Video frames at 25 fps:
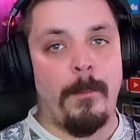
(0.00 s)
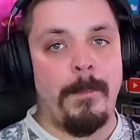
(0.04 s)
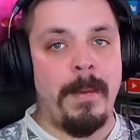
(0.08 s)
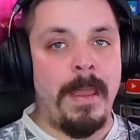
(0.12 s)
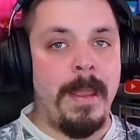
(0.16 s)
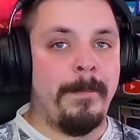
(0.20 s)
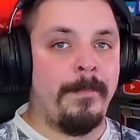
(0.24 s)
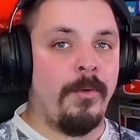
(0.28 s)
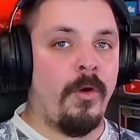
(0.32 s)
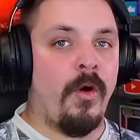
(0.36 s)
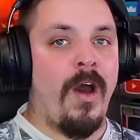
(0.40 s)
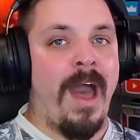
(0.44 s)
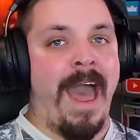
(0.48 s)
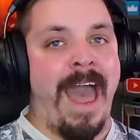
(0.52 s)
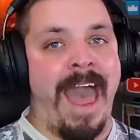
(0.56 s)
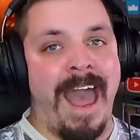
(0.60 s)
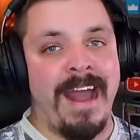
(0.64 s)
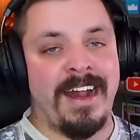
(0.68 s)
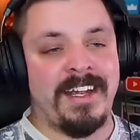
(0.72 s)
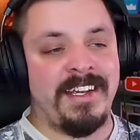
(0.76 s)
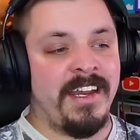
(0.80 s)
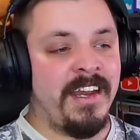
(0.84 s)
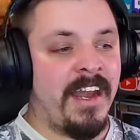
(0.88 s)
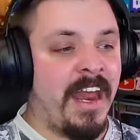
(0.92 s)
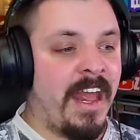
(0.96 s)
people
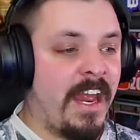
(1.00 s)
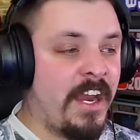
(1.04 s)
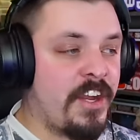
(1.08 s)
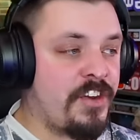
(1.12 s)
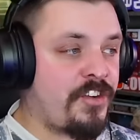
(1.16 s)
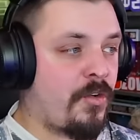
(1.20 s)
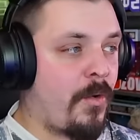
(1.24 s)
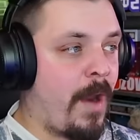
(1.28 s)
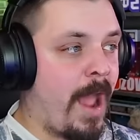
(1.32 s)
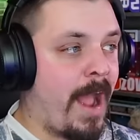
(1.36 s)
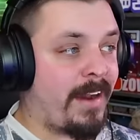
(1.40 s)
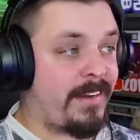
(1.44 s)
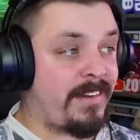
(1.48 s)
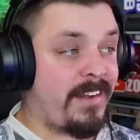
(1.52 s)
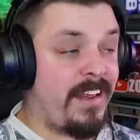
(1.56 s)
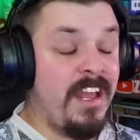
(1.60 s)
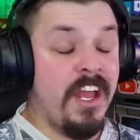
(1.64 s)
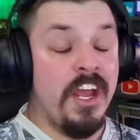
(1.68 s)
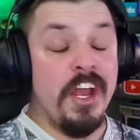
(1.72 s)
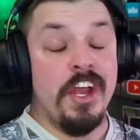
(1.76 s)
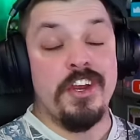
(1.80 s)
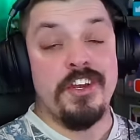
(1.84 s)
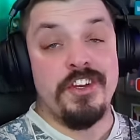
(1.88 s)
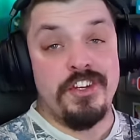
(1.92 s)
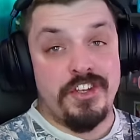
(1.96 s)
act and interact
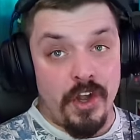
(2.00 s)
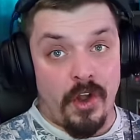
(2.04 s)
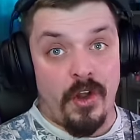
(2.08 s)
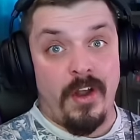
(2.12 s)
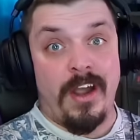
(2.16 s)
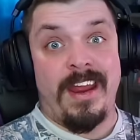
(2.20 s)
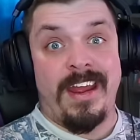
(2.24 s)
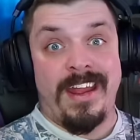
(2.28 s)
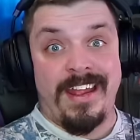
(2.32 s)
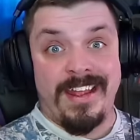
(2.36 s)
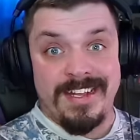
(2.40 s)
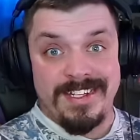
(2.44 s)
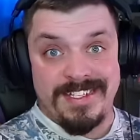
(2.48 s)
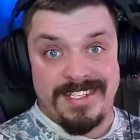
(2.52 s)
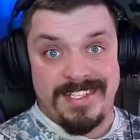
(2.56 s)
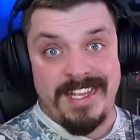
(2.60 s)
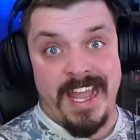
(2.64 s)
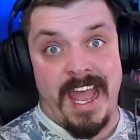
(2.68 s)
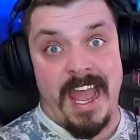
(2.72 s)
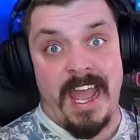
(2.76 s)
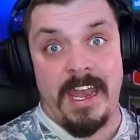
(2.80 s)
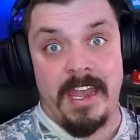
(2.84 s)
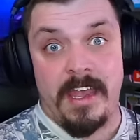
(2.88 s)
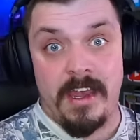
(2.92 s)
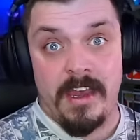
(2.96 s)
during
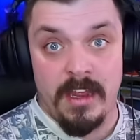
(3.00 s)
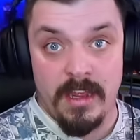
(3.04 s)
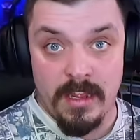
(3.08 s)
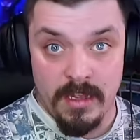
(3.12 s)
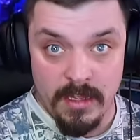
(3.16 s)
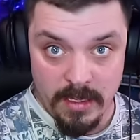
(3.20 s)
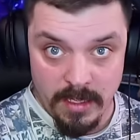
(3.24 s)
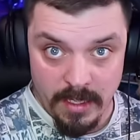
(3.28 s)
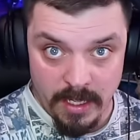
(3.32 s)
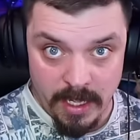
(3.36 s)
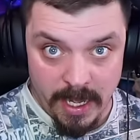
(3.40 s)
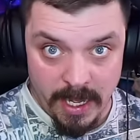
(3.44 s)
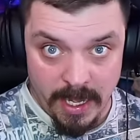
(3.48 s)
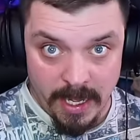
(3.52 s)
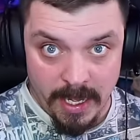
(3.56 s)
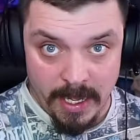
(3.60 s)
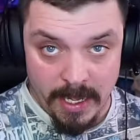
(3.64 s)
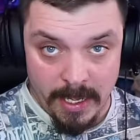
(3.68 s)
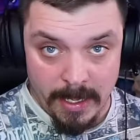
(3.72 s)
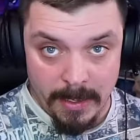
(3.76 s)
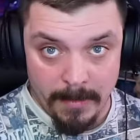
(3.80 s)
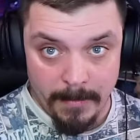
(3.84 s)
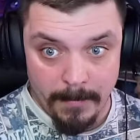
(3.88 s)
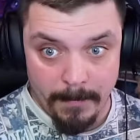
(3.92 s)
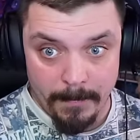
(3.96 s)
said
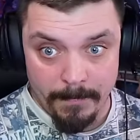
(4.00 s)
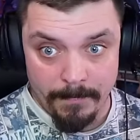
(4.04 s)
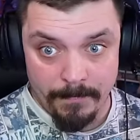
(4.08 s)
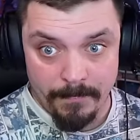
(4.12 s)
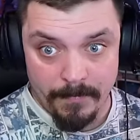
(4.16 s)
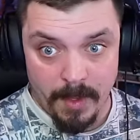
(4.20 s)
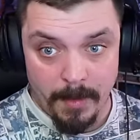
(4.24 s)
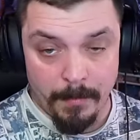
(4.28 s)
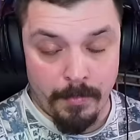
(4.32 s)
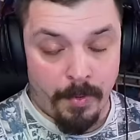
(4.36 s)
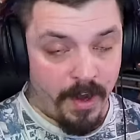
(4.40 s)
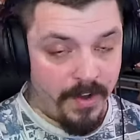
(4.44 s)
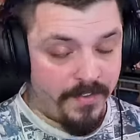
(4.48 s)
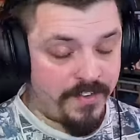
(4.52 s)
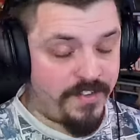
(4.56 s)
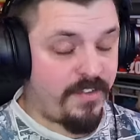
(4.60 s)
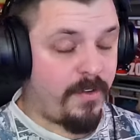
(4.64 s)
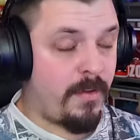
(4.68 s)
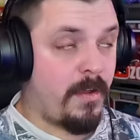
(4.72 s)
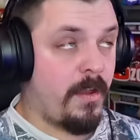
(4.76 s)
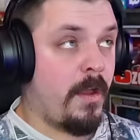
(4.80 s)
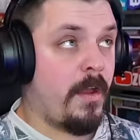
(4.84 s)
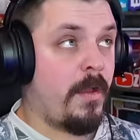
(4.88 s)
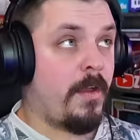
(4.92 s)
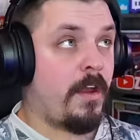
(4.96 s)
uh, press
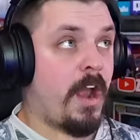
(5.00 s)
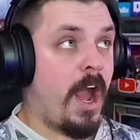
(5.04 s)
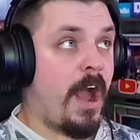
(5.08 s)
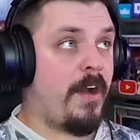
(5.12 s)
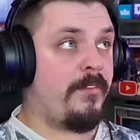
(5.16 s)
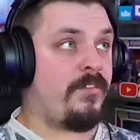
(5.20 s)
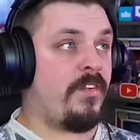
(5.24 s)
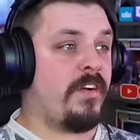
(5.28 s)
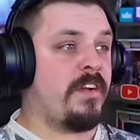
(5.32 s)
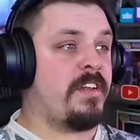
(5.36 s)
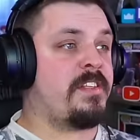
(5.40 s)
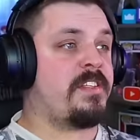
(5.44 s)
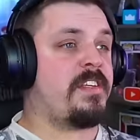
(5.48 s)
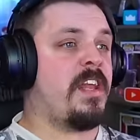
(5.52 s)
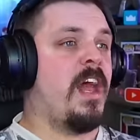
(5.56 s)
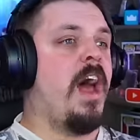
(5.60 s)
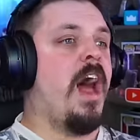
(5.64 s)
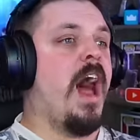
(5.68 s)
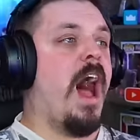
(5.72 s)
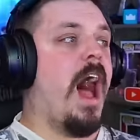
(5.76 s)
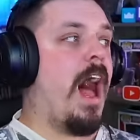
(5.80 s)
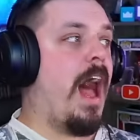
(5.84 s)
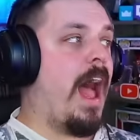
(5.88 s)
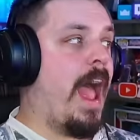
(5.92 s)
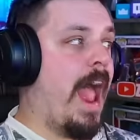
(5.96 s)
conference
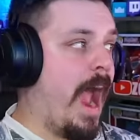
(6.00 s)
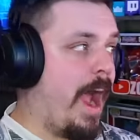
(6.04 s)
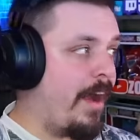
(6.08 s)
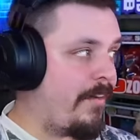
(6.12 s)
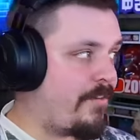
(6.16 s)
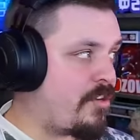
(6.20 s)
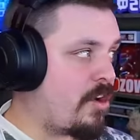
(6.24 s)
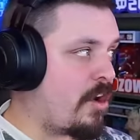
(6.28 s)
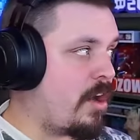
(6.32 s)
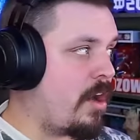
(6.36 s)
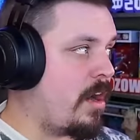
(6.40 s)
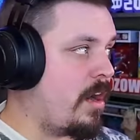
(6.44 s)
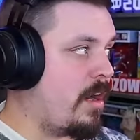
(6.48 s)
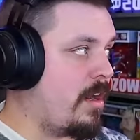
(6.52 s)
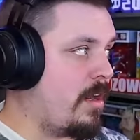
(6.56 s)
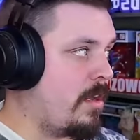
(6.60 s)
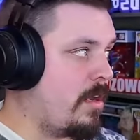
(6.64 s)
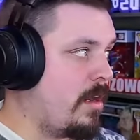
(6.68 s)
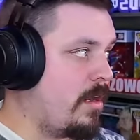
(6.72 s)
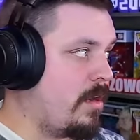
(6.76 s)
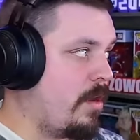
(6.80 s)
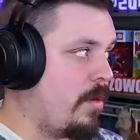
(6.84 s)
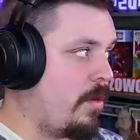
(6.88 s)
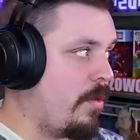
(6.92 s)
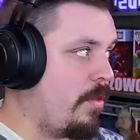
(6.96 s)
after
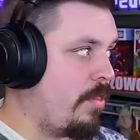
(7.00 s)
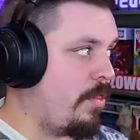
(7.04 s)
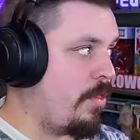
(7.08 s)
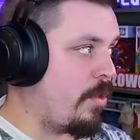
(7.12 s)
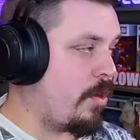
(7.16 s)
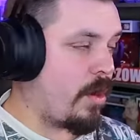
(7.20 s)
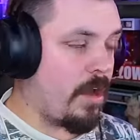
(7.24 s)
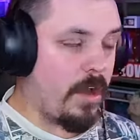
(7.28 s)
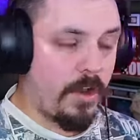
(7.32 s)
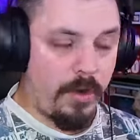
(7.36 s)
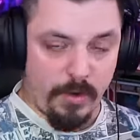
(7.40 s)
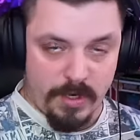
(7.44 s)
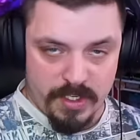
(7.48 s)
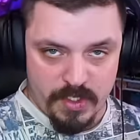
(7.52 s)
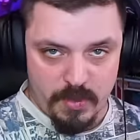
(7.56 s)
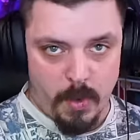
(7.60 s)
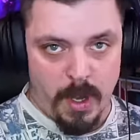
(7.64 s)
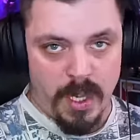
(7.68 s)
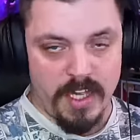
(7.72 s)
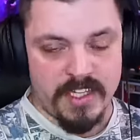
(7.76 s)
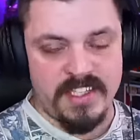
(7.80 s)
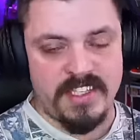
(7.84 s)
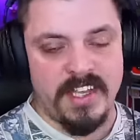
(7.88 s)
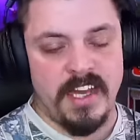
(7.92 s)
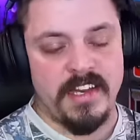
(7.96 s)
the uh, Chris
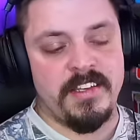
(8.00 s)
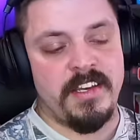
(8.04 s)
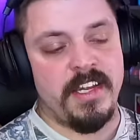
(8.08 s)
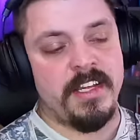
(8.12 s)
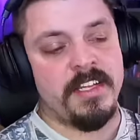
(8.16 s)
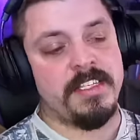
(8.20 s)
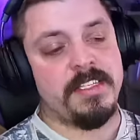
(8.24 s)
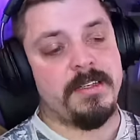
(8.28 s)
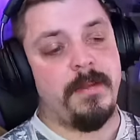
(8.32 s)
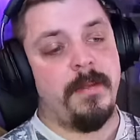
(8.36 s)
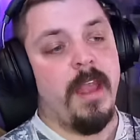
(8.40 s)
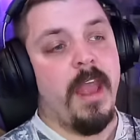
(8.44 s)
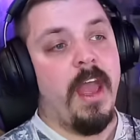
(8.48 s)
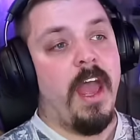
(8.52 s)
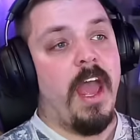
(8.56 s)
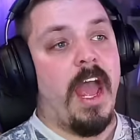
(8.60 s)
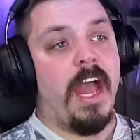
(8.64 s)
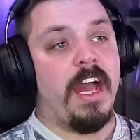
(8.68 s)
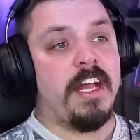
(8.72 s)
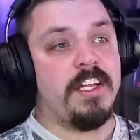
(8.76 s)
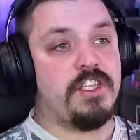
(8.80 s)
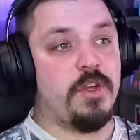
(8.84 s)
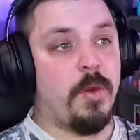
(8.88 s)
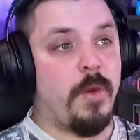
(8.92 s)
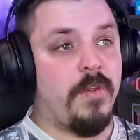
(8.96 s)
Watts sentence.
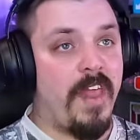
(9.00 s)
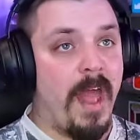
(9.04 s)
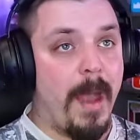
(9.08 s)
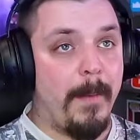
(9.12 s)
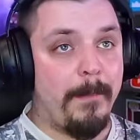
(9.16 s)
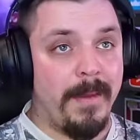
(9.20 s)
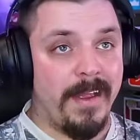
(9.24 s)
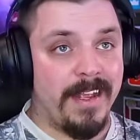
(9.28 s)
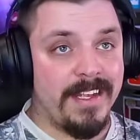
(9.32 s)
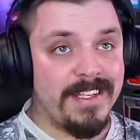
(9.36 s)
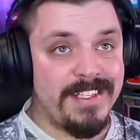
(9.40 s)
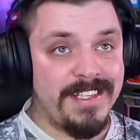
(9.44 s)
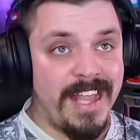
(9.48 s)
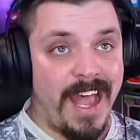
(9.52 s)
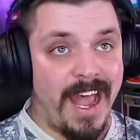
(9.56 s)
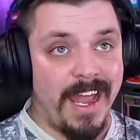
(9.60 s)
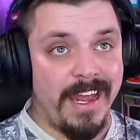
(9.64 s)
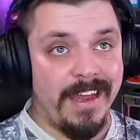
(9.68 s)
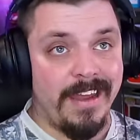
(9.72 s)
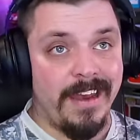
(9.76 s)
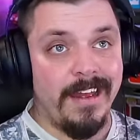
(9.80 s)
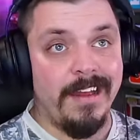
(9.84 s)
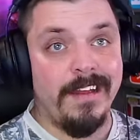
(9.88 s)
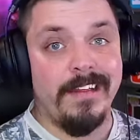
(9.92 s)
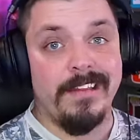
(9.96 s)
And so with that being
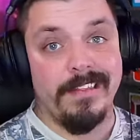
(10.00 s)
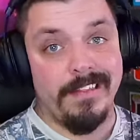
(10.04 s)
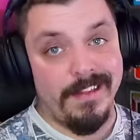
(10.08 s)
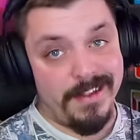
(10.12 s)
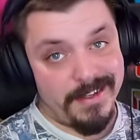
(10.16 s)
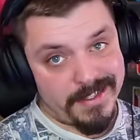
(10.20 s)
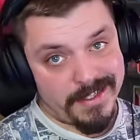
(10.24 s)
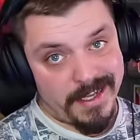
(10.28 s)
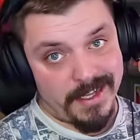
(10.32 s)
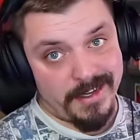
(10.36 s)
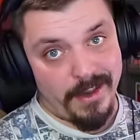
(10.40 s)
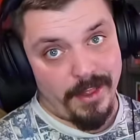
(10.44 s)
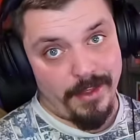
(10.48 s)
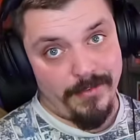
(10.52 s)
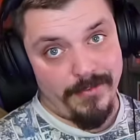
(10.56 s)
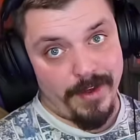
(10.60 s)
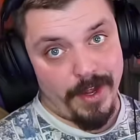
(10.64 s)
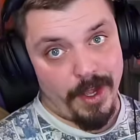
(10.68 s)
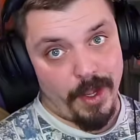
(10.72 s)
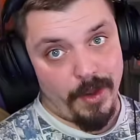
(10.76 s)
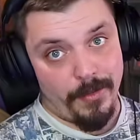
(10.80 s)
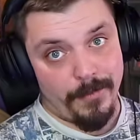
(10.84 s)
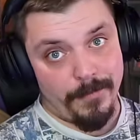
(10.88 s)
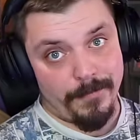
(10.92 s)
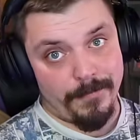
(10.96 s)
said, let's get into the
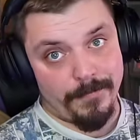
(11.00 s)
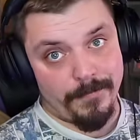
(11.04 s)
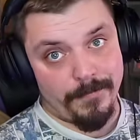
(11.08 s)
video.